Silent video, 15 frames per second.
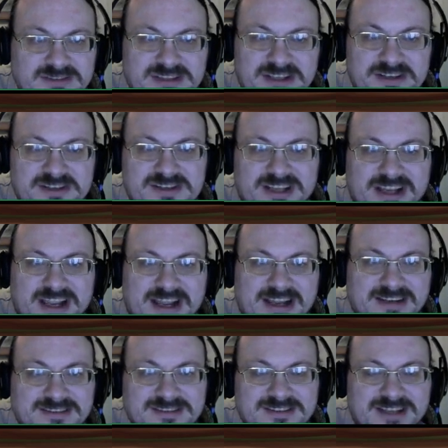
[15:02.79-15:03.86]
So they're just like, hey,
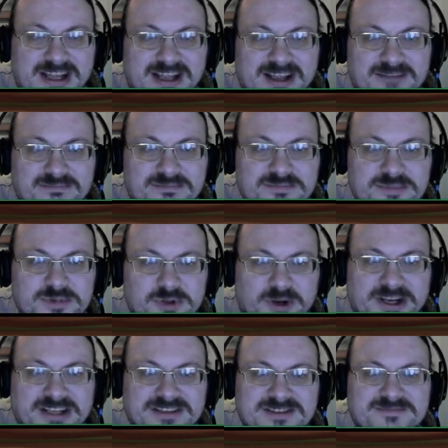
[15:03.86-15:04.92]

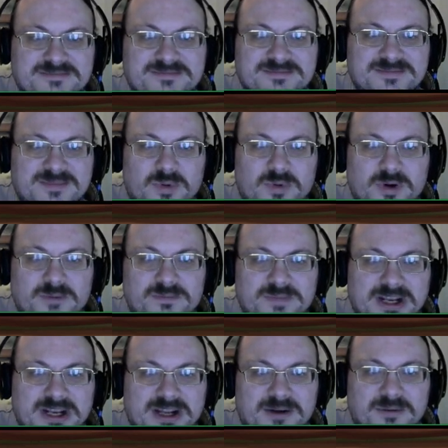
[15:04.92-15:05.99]
join us. Or,
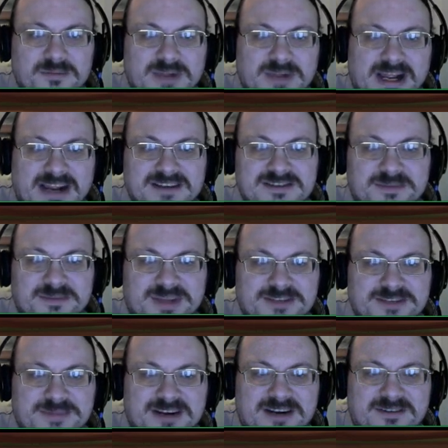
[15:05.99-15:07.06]
you know, access to the
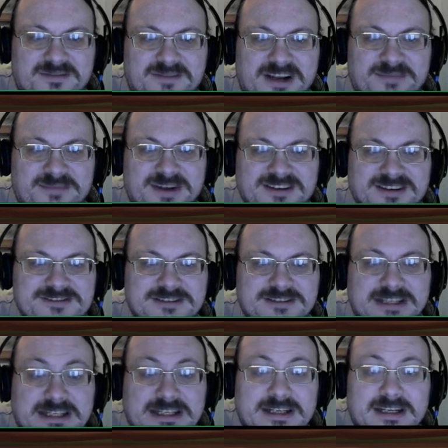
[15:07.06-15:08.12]
pledge match for $5.
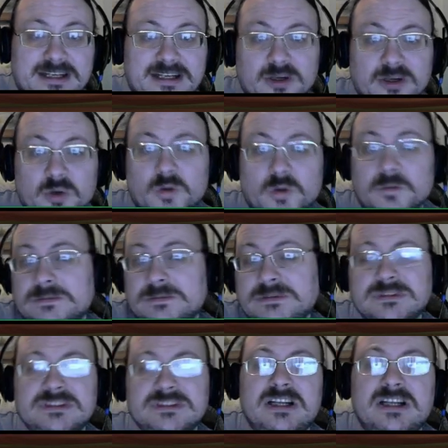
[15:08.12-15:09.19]
Cool.
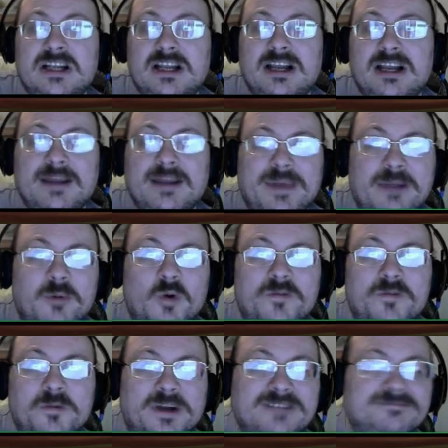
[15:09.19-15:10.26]
Pay more
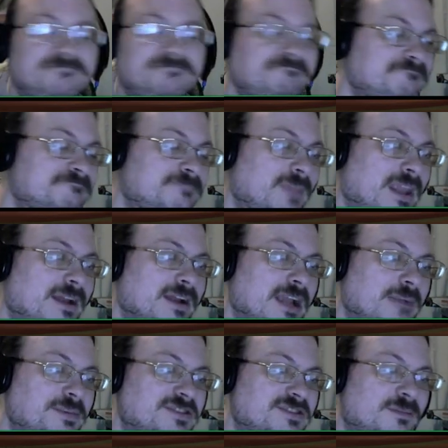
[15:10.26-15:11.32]
if you want.
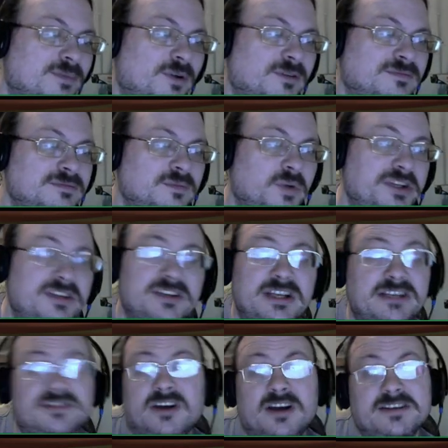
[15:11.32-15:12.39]
Kept it simple, which
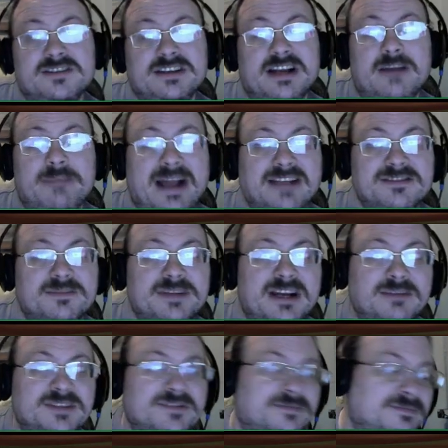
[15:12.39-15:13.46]
is honestly not bad sometimes.